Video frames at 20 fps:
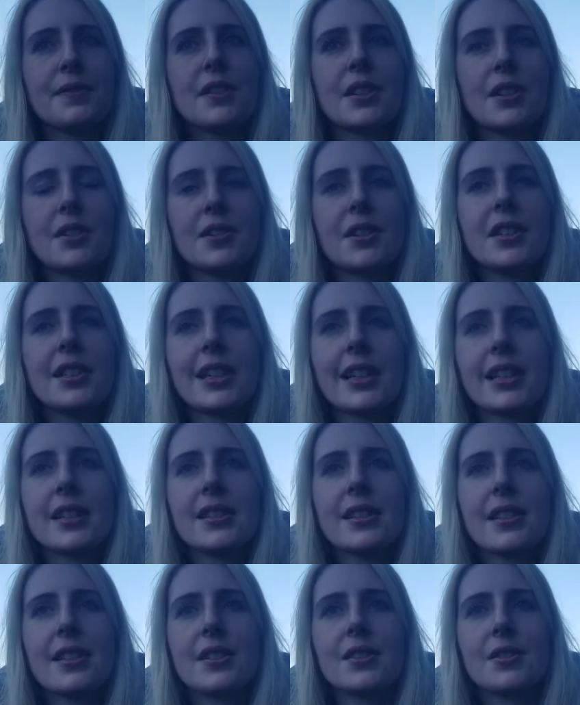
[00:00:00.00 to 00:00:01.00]
colonial
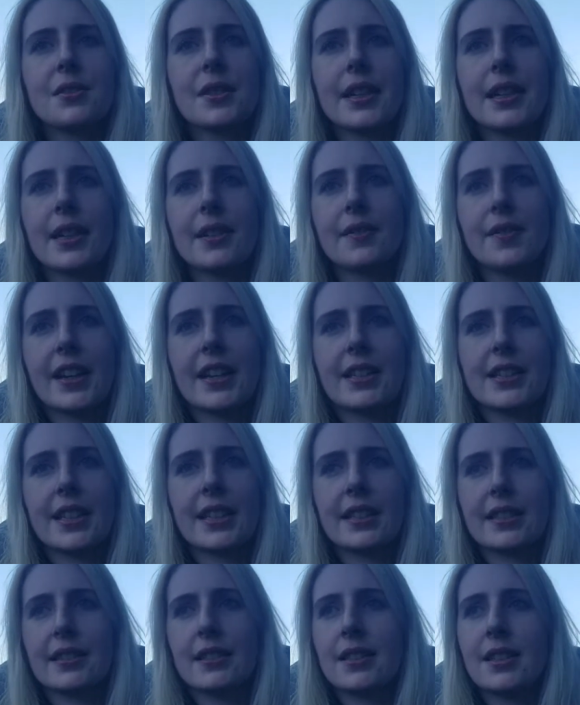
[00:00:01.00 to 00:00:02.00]
legacy that's really affecting,